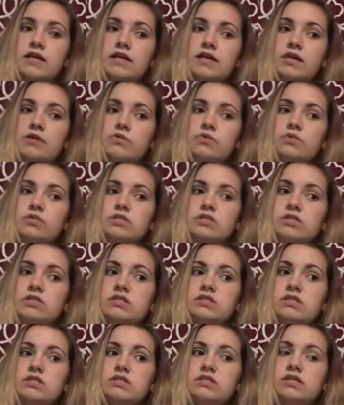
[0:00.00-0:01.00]
it
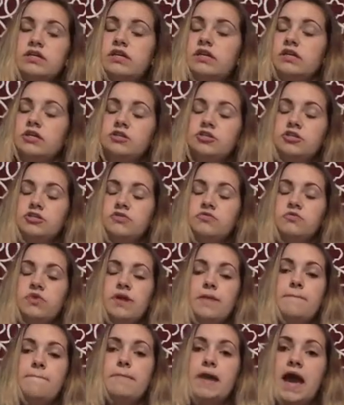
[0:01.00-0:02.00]
just
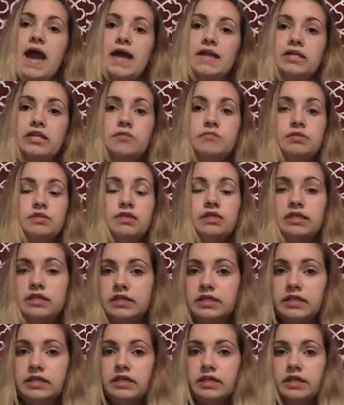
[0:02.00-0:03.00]
went bad
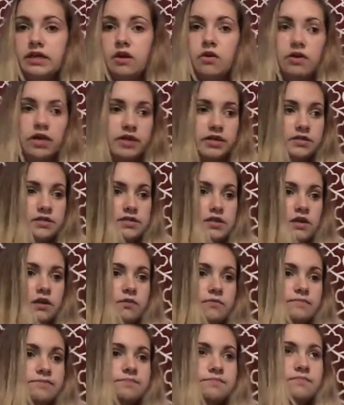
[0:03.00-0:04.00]
completely. Okay,
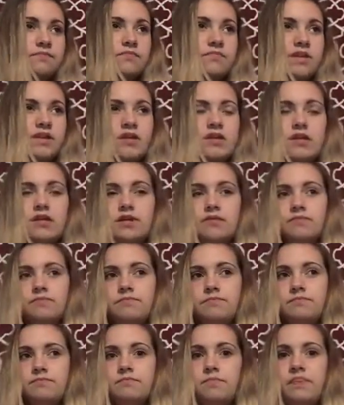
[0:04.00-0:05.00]
so
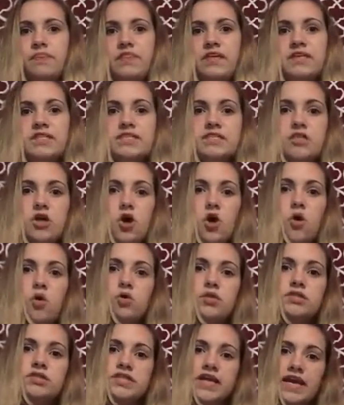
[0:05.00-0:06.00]
the
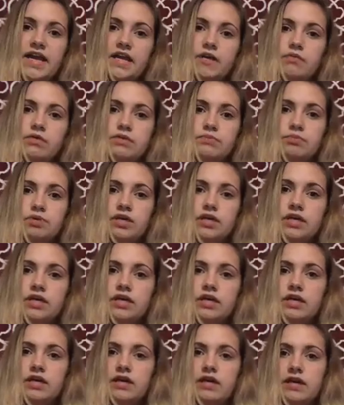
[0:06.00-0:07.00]
whole day was pretty
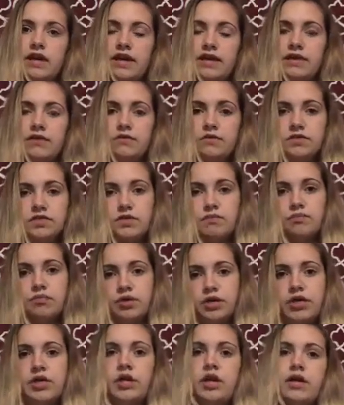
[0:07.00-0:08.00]
good. Like, it was a
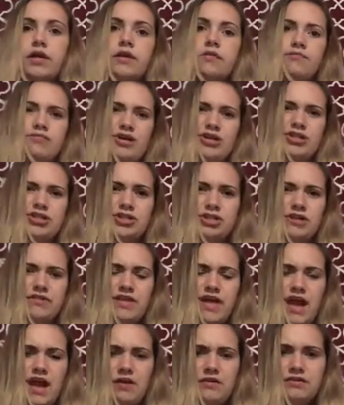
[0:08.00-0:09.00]
pretty good impression
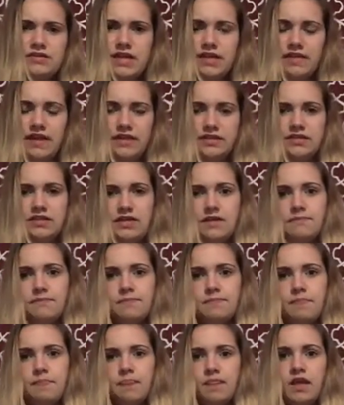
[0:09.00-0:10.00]
on the house. I liked it.
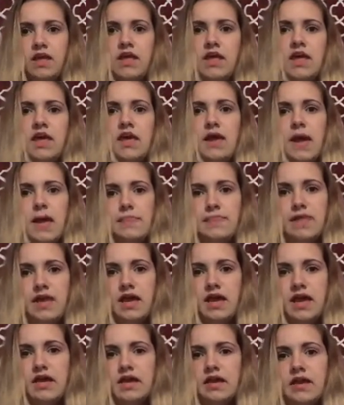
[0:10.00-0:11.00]
And
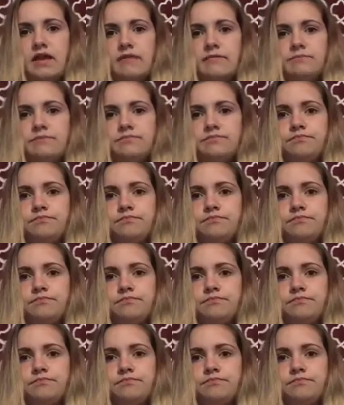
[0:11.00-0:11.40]
then